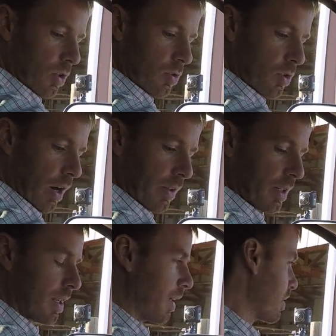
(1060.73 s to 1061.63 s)
trailer
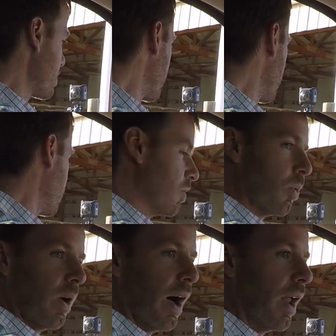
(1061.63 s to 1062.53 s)
kicks
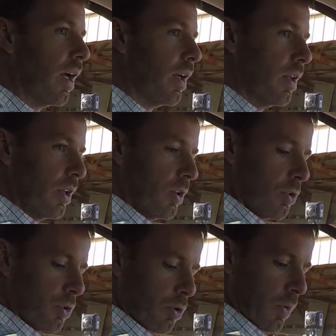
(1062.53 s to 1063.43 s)
what?
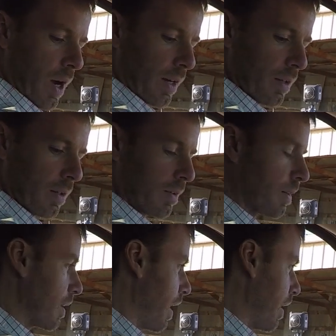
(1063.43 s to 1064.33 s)
To the right.
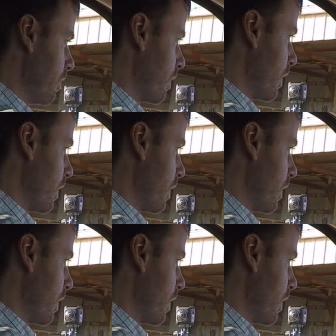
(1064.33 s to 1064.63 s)
Okay,